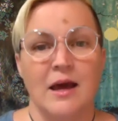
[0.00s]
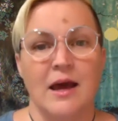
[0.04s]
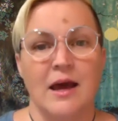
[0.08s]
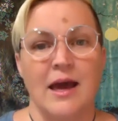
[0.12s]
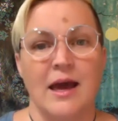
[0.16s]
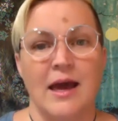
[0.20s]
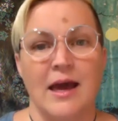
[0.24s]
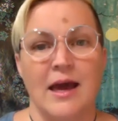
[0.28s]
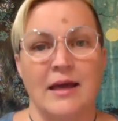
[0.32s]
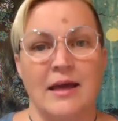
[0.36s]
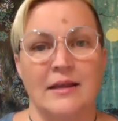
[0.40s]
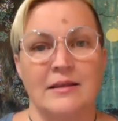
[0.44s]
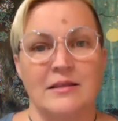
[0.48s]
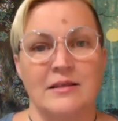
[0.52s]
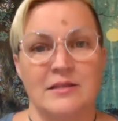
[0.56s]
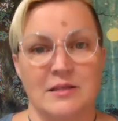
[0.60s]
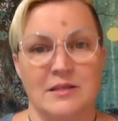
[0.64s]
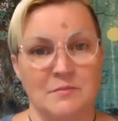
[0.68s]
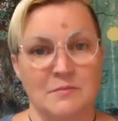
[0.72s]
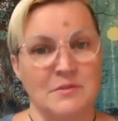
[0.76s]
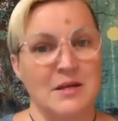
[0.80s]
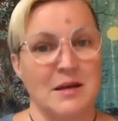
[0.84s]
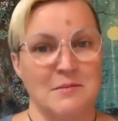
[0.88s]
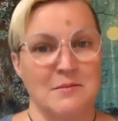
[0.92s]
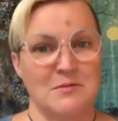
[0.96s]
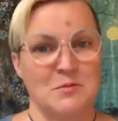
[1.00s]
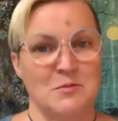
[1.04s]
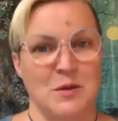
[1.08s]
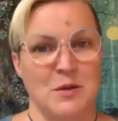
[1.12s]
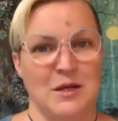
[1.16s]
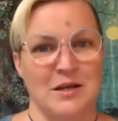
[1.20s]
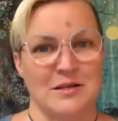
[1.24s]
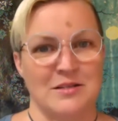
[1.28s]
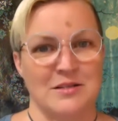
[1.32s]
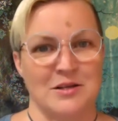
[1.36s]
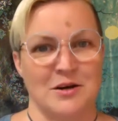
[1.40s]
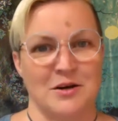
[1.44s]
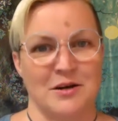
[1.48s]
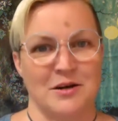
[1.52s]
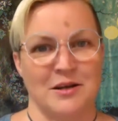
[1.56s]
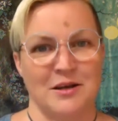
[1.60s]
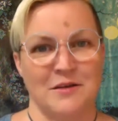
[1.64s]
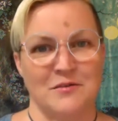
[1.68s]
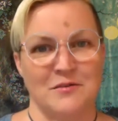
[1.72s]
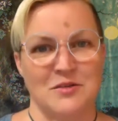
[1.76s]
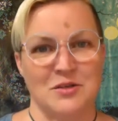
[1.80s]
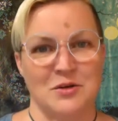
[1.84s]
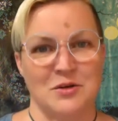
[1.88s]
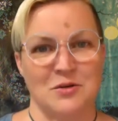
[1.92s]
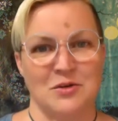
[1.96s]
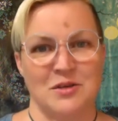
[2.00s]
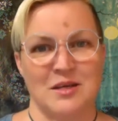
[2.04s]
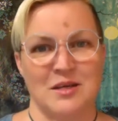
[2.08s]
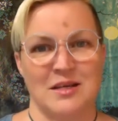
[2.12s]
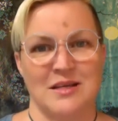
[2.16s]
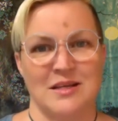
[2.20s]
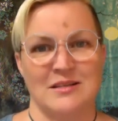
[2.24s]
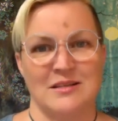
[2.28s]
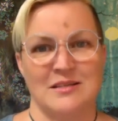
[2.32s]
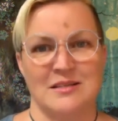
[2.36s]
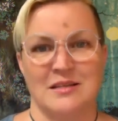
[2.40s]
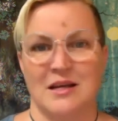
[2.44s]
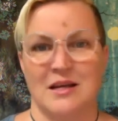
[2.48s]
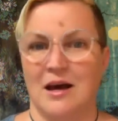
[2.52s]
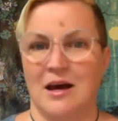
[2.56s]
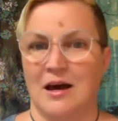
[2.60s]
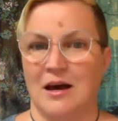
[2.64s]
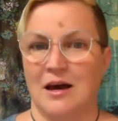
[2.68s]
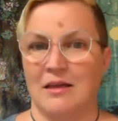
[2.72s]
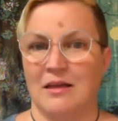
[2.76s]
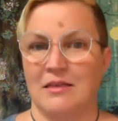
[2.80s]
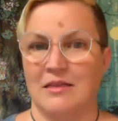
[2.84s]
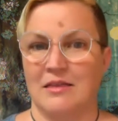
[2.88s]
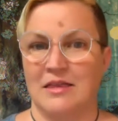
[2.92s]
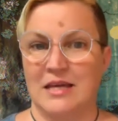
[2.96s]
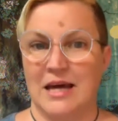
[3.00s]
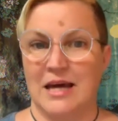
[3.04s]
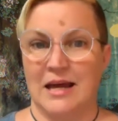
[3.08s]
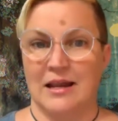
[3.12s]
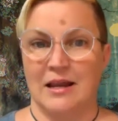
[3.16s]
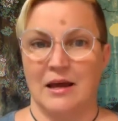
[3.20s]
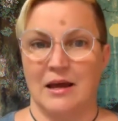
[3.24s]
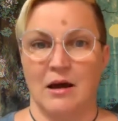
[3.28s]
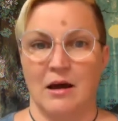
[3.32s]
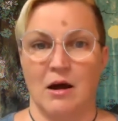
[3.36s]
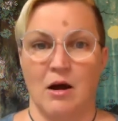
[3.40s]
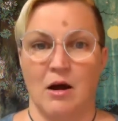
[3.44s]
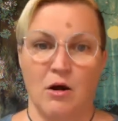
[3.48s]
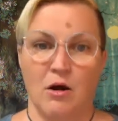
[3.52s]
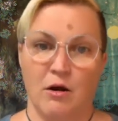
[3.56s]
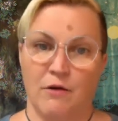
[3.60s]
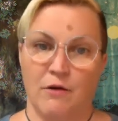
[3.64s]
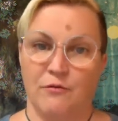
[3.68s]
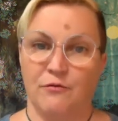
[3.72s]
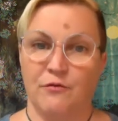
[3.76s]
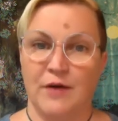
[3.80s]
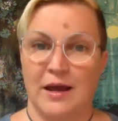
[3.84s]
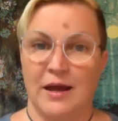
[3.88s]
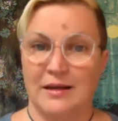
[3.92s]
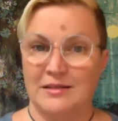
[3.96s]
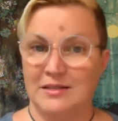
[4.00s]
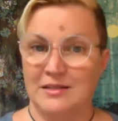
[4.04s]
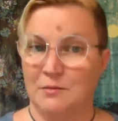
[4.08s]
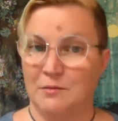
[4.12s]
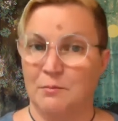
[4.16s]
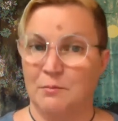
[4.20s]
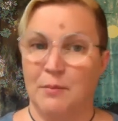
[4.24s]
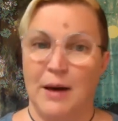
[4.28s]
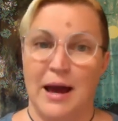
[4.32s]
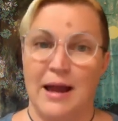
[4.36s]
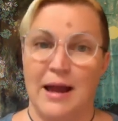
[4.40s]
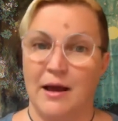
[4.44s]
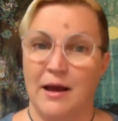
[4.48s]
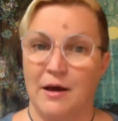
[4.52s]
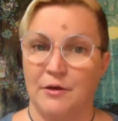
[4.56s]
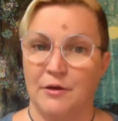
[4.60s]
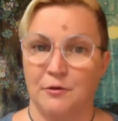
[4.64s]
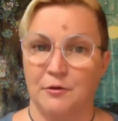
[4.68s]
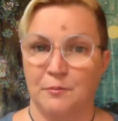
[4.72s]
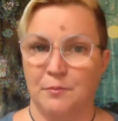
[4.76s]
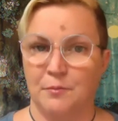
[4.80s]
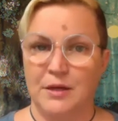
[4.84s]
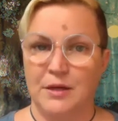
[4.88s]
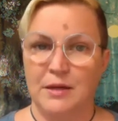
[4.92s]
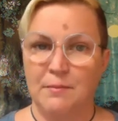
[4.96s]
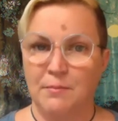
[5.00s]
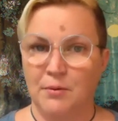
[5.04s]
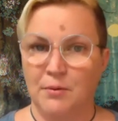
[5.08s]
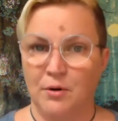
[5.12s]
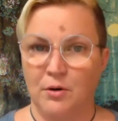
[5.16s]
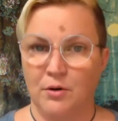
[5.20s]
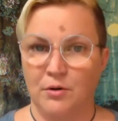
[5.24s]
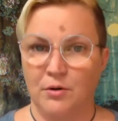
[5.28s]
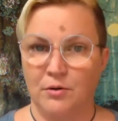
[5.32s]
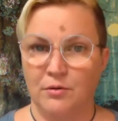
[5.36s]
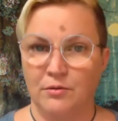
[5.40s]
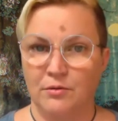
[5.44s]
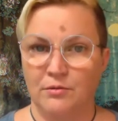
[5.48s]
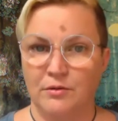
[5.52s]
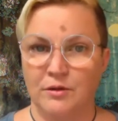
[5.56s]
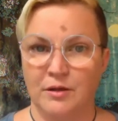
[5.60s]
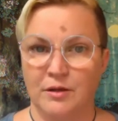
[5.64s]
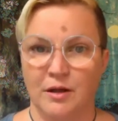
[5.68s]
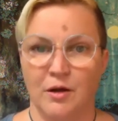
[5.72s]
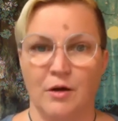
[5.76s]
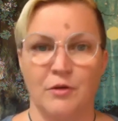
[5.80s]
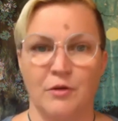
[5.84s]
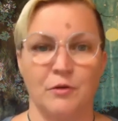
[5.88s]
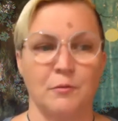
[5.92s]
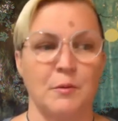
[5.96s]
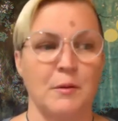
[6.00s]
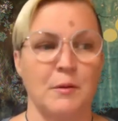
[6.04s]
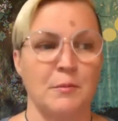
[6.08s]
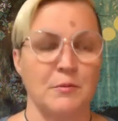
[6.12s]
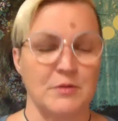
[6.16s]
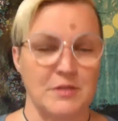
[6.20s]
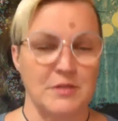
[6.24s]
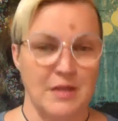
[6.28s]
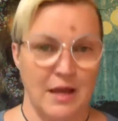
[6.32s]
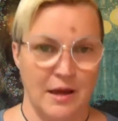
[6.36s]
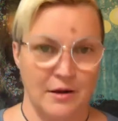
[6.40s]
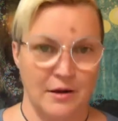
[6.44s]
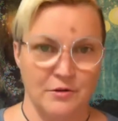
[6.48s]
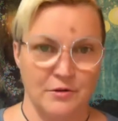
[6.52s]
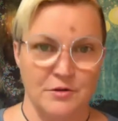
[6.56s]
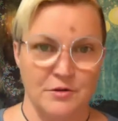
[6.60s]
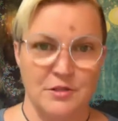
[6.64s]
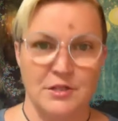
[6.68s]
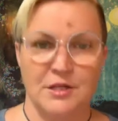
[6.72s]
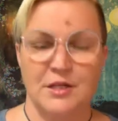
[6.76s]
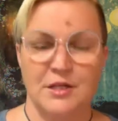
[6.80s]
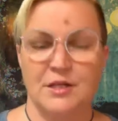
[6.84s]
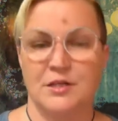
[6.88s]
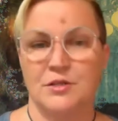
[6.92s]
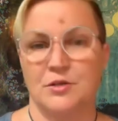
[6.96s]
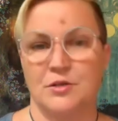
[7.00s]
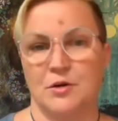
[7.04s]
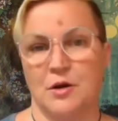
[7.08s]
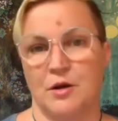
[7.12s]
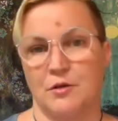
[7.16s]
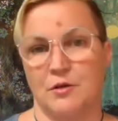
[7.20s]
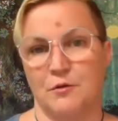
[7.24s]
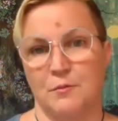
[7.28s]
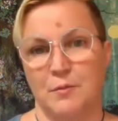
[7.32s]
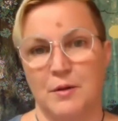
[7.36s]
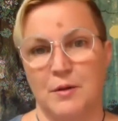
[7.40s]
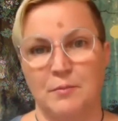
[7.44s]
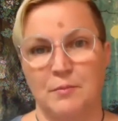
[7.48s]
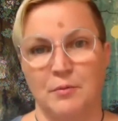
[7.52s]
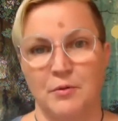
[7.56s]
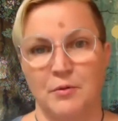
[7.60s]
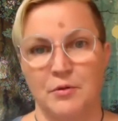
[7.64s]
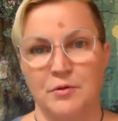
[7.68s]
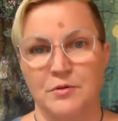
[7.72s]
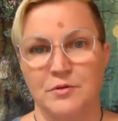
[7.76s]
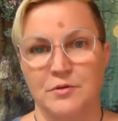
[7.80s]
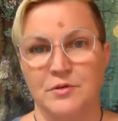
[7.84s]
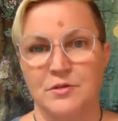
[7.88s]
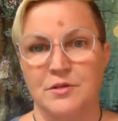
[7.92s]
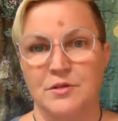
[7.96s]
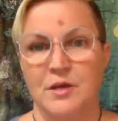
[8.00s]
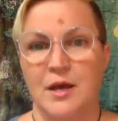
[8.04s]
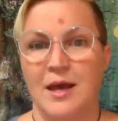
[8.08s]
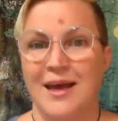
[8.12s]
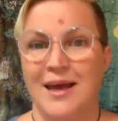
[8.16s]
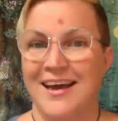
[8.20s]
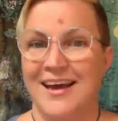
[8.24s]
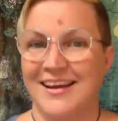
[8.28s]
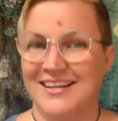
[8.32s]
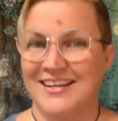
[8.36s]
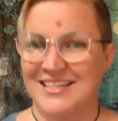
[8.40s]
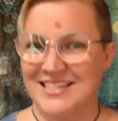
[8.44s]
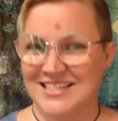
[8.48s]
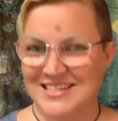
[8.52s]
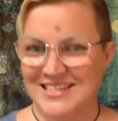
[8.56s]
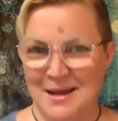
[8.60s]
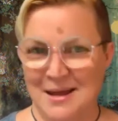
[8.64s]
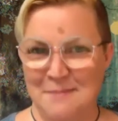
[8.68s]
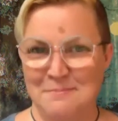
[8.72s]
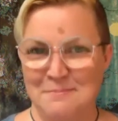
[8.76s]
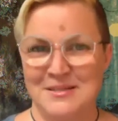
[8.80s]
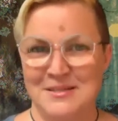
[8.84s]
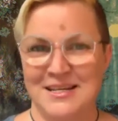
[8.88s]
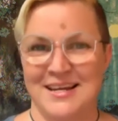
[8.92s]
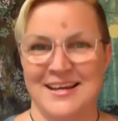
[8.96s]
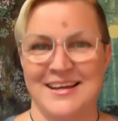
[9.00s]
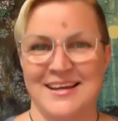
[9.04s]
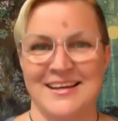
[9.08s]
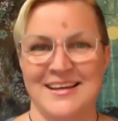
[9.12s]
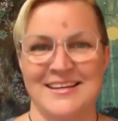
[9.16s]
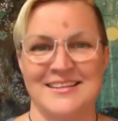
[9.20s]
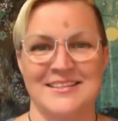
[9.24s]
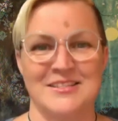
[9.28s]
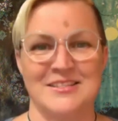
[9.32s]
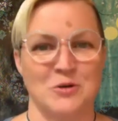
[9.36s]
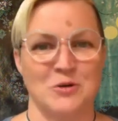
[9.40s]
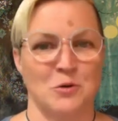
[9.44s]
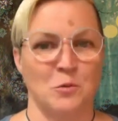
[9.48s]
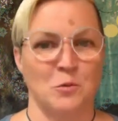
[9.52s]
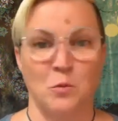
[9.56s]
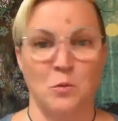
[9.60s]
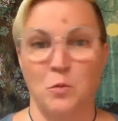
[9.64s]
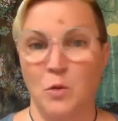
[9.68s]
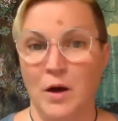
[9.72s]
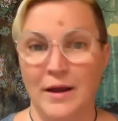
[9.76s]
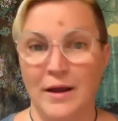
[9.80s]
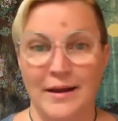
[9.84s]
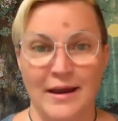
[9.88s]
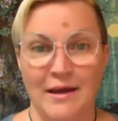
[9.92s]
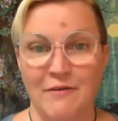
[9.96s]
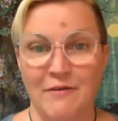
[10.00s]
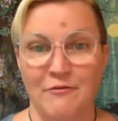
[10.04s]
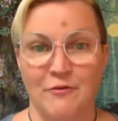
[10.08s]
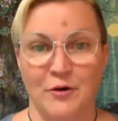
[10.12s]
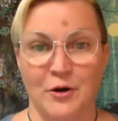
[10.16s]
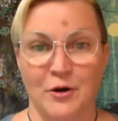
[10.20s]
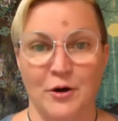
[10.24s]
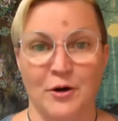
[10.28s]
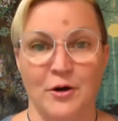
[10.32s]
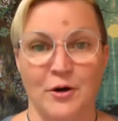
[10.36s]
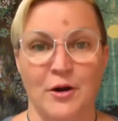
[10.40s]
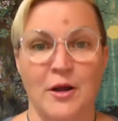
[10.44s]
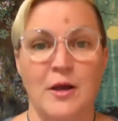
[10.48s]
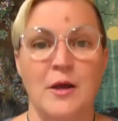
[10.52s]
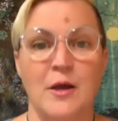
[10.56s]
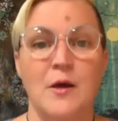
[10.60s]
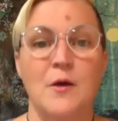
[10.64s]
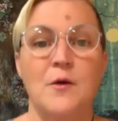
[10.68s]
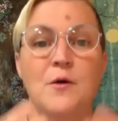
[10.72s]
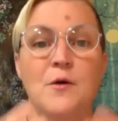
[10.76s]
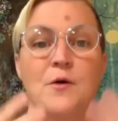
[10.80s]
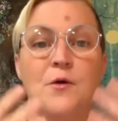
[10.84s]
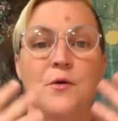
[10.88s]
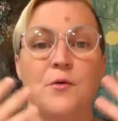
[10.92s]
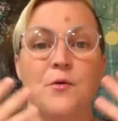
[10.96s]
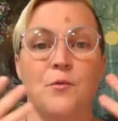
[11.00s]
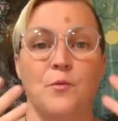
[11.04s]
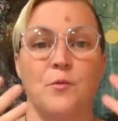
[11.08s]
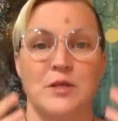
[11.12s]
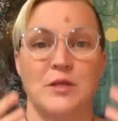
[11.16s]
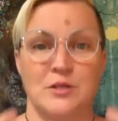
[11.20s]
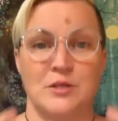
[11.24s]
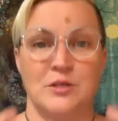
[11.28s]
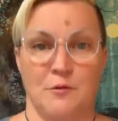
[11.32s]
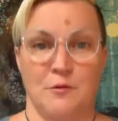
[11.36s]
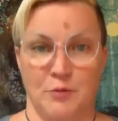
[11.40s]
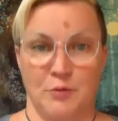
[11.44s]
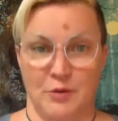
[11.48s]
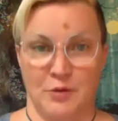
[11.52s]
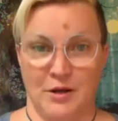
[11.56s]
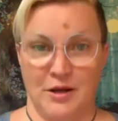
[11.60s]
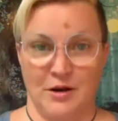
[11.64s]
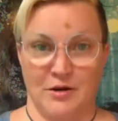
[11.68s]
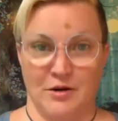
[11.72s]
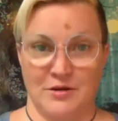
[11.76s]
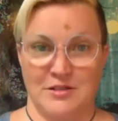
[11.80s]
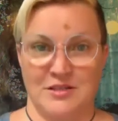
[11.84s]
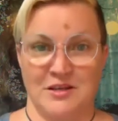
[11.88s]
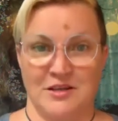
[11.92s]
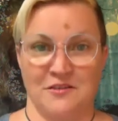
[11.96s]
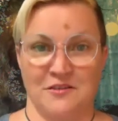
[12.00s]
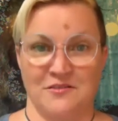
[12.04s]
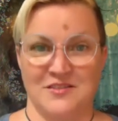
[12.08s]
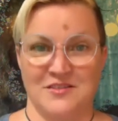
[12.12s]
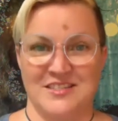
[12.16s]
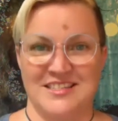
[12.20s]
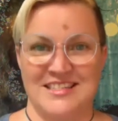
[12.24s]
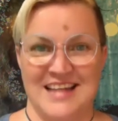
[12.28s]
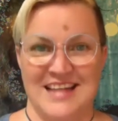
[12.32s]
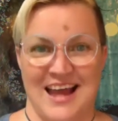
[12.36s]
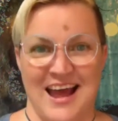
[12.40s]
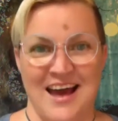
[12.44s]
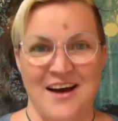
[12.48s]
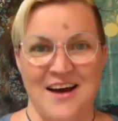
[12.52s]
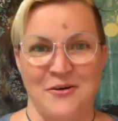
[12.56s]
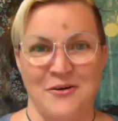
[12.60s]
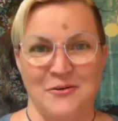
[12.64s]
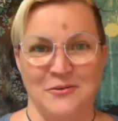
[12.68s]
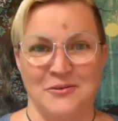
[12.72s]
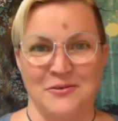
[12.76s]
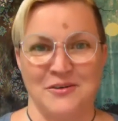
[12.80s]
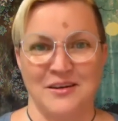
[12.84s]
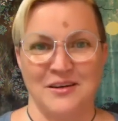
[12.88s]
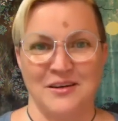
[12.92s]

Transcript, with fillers: And sometimes because our gifts are things uh, that are affected by other people, you know, other people's energies or other people's acceptance or whatever, we start putting ourselves down